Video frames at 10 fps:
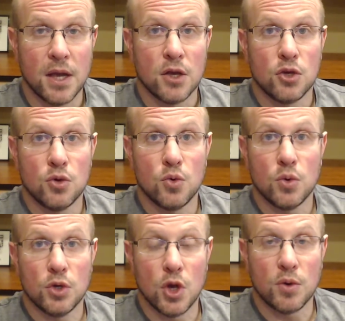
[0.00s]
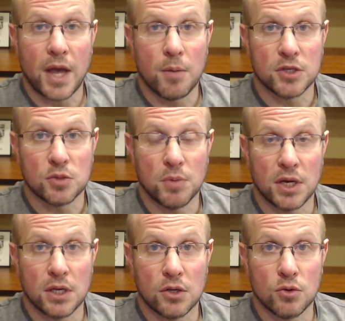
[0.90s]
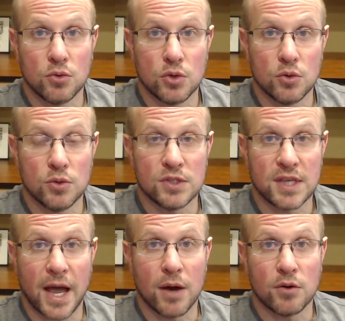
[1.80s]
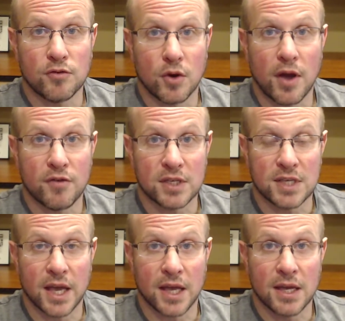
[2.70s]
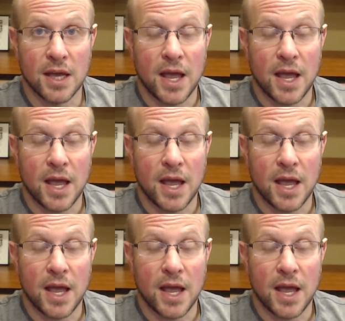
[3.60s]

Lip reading: You note how much money you used out of your FSA,